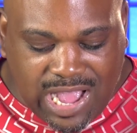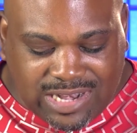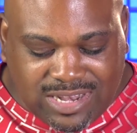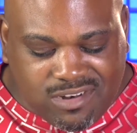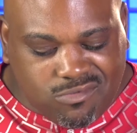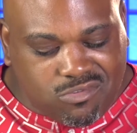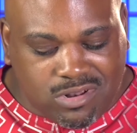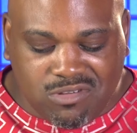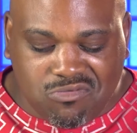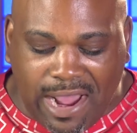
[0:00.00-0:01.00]
I didn't
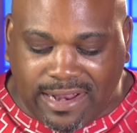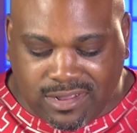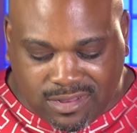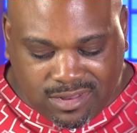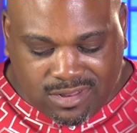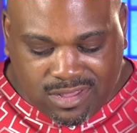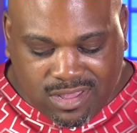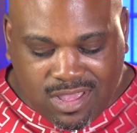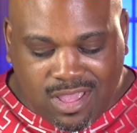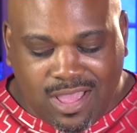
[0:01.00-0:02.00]
really write it.
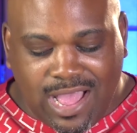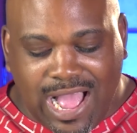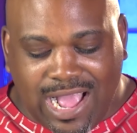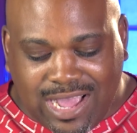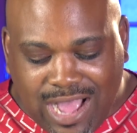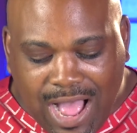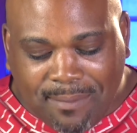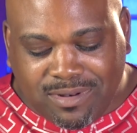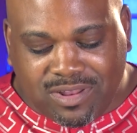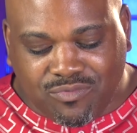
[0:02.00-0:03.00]
I
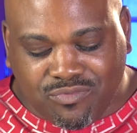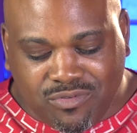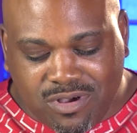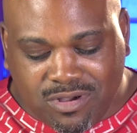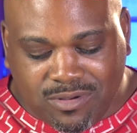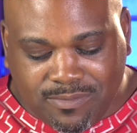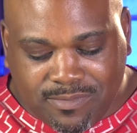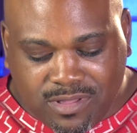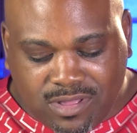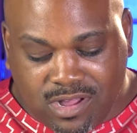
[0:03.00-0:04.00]
copied it from
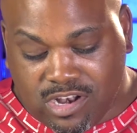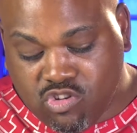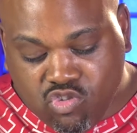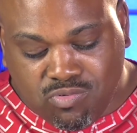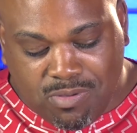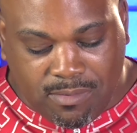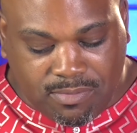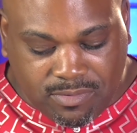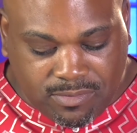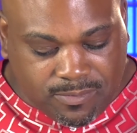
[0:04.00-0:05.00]
a newspaper.
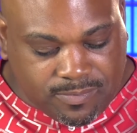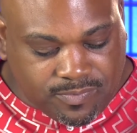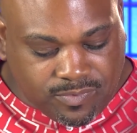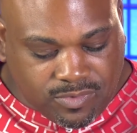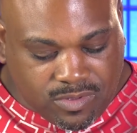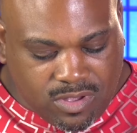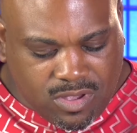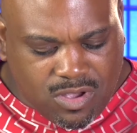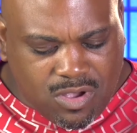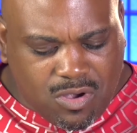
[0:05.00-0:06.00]

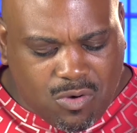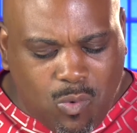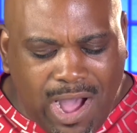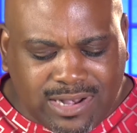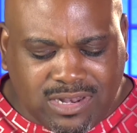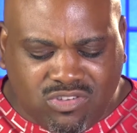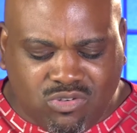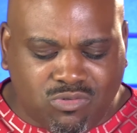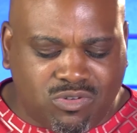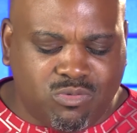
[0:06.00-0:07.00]
Why did
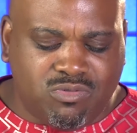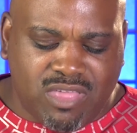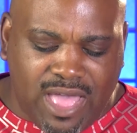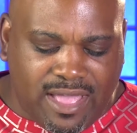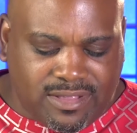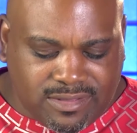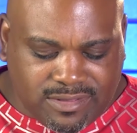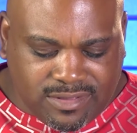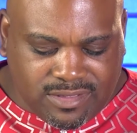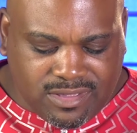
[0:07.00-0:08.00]
you do that?
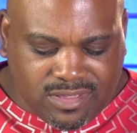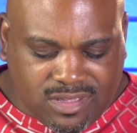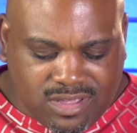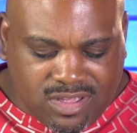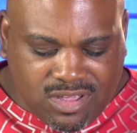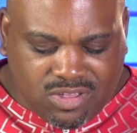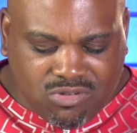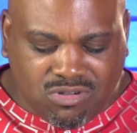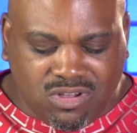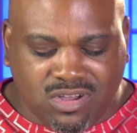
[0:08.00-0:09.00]

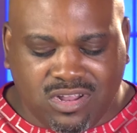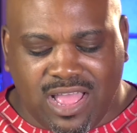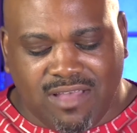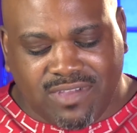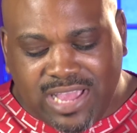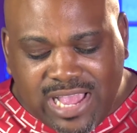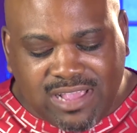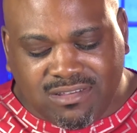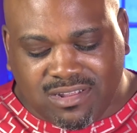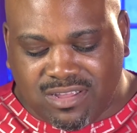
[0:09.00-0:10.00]
You could have
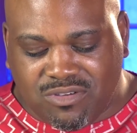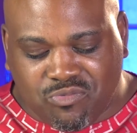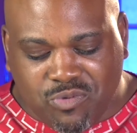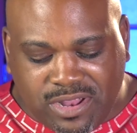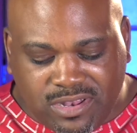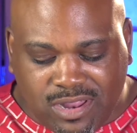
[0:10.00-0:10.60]
easily written